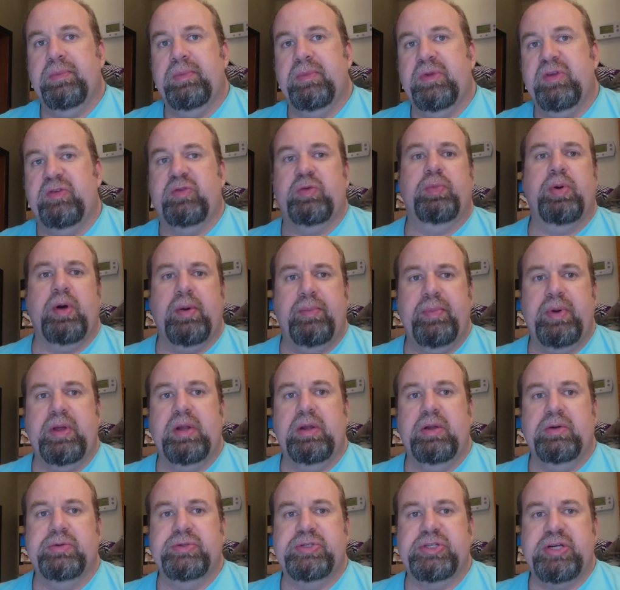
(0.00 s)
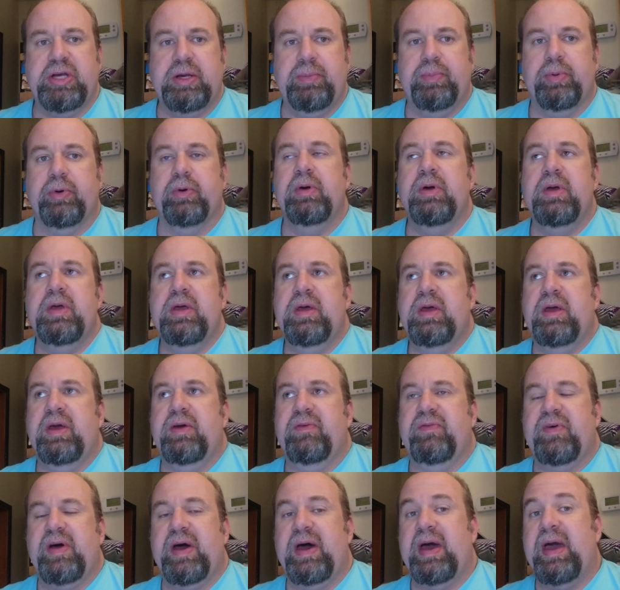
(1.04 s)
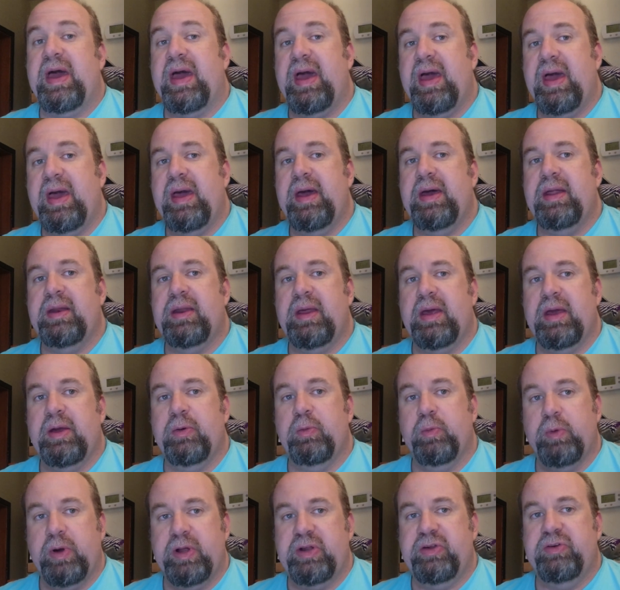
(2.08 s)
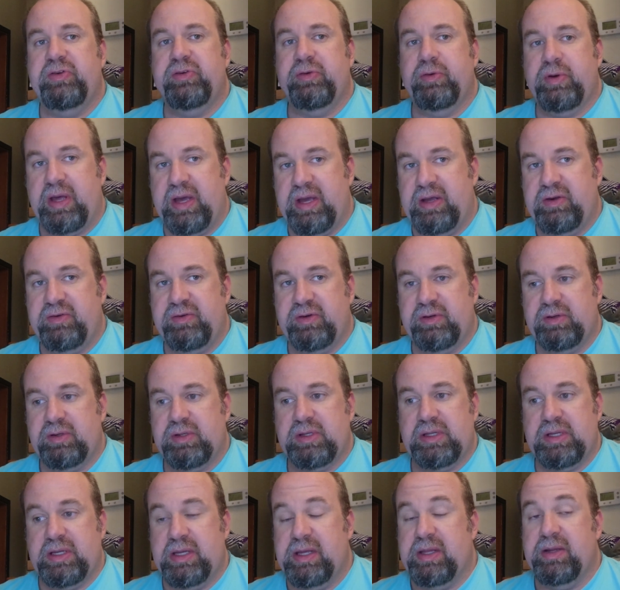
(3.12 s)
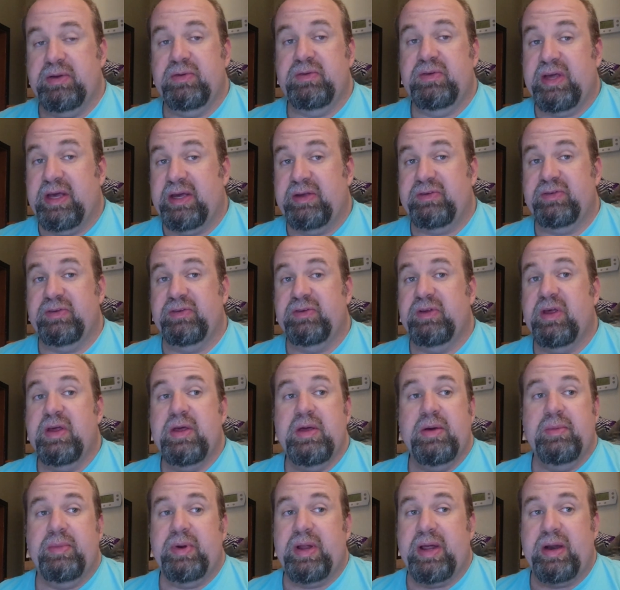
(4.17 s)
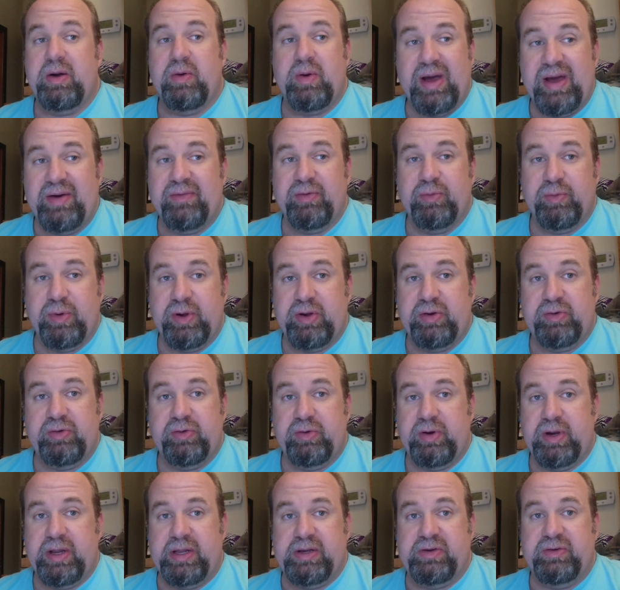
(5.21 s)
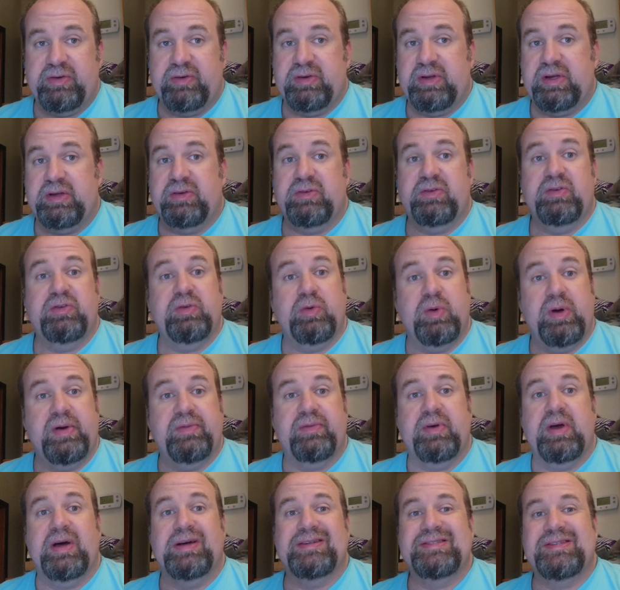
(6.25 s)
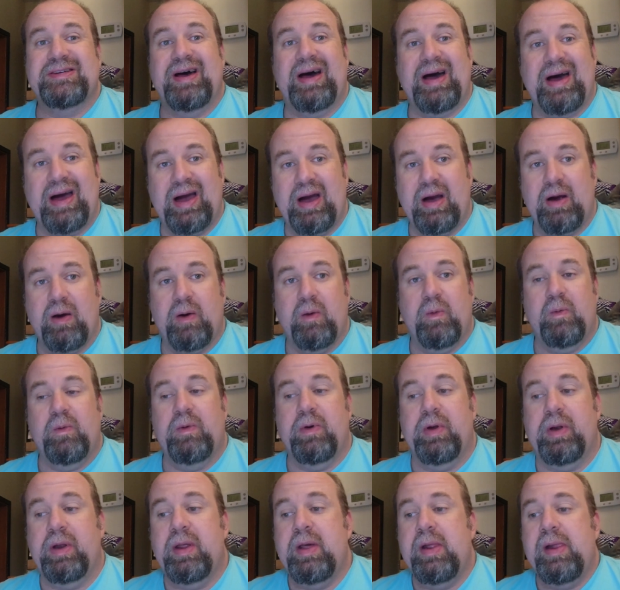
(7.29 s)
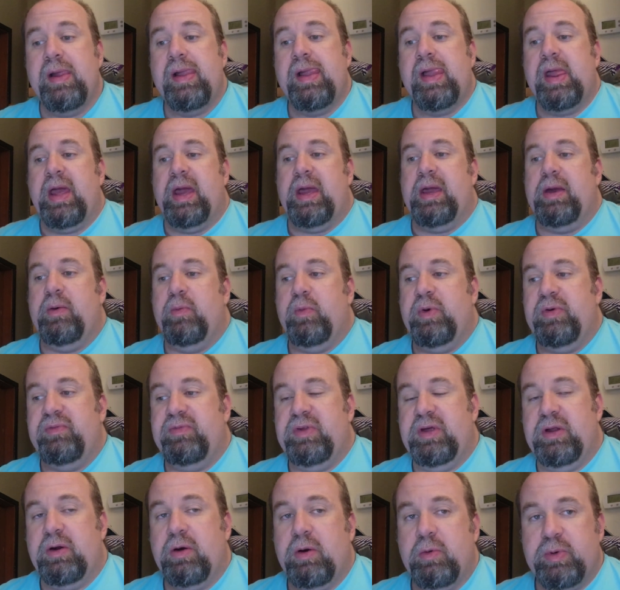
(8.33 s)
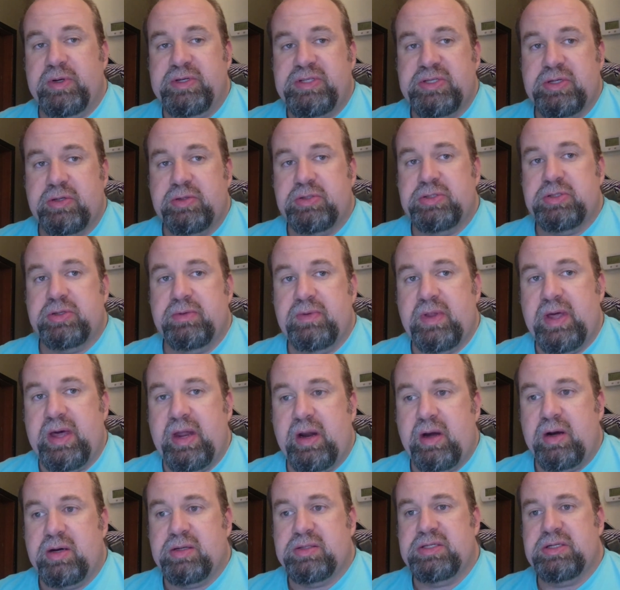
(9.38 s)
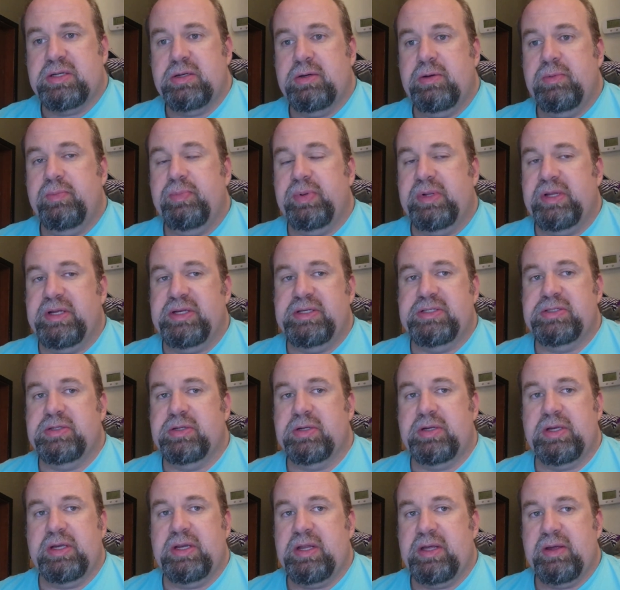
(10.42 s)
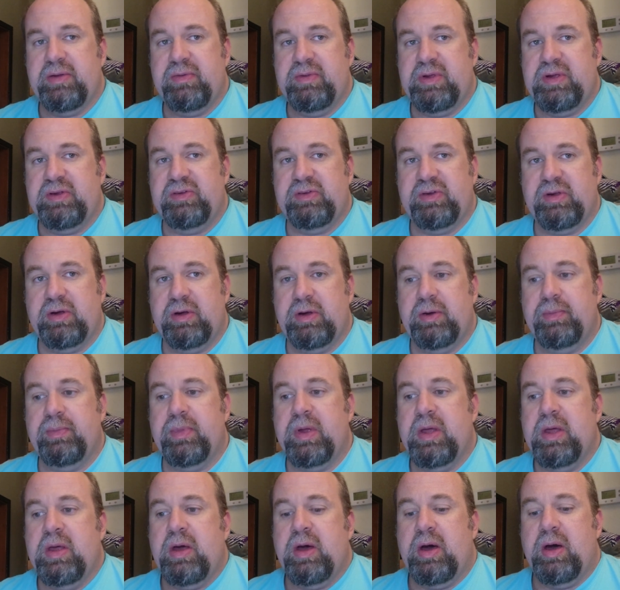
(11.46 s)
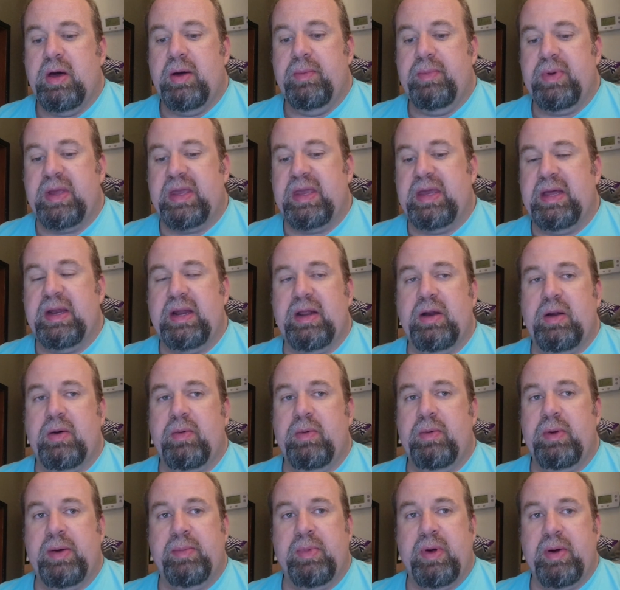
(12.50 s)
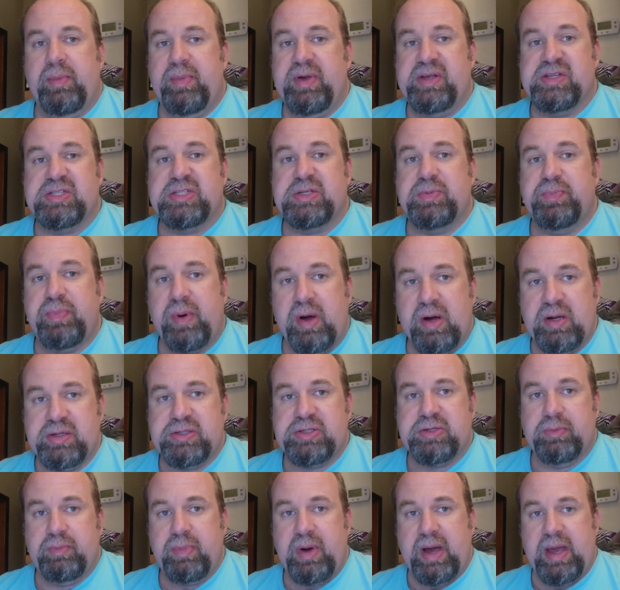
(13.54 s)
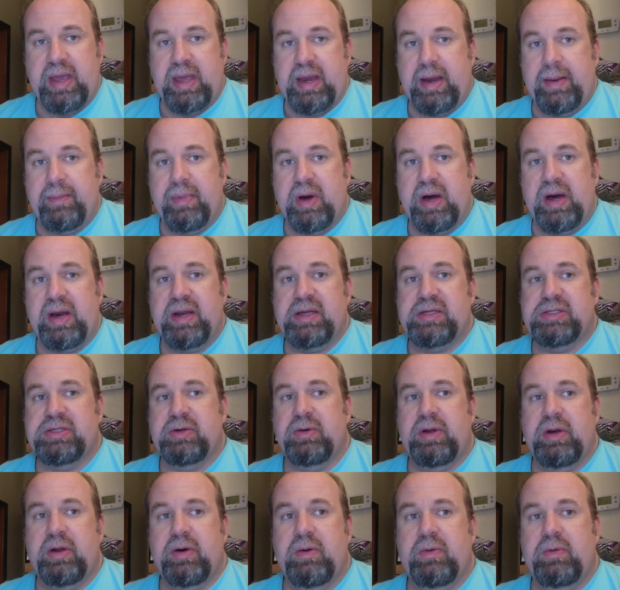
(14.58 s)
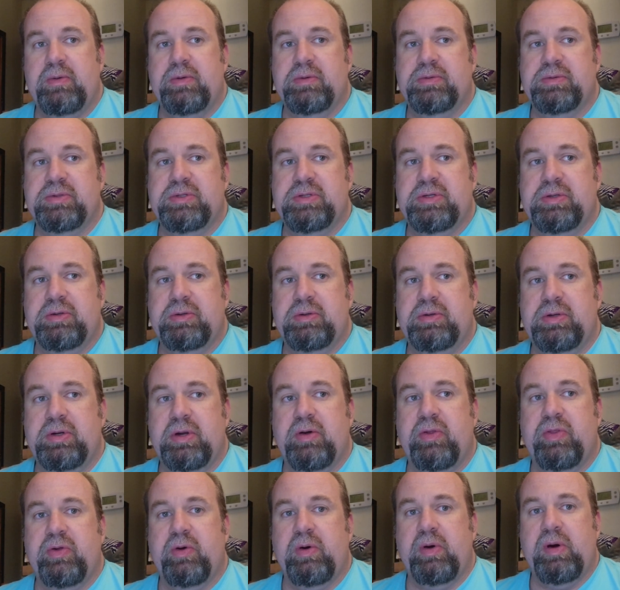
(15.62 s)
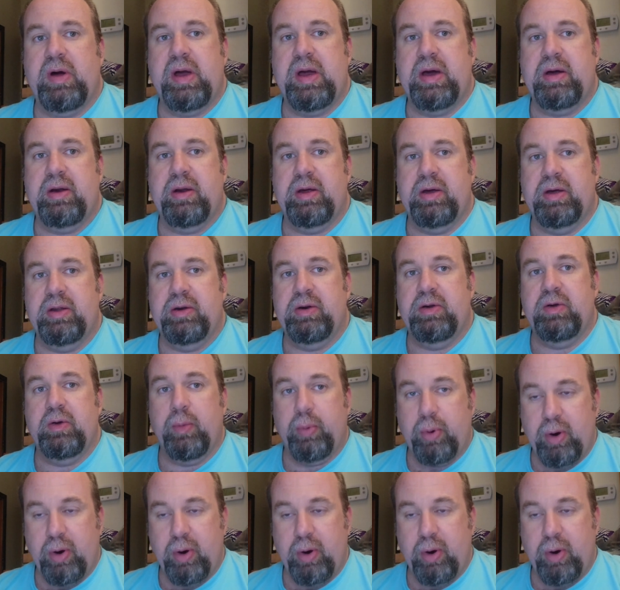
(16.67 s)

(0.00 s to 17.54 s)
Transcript: this would probably be a little cheaper if I had a registered agent in Texas, but I don't have a registered agent in Texas, so I've got to hire one. And we did our research on that also. Please look any of these up. Again, I'm not being sponsored by anybody, so I don't want to, throw out undue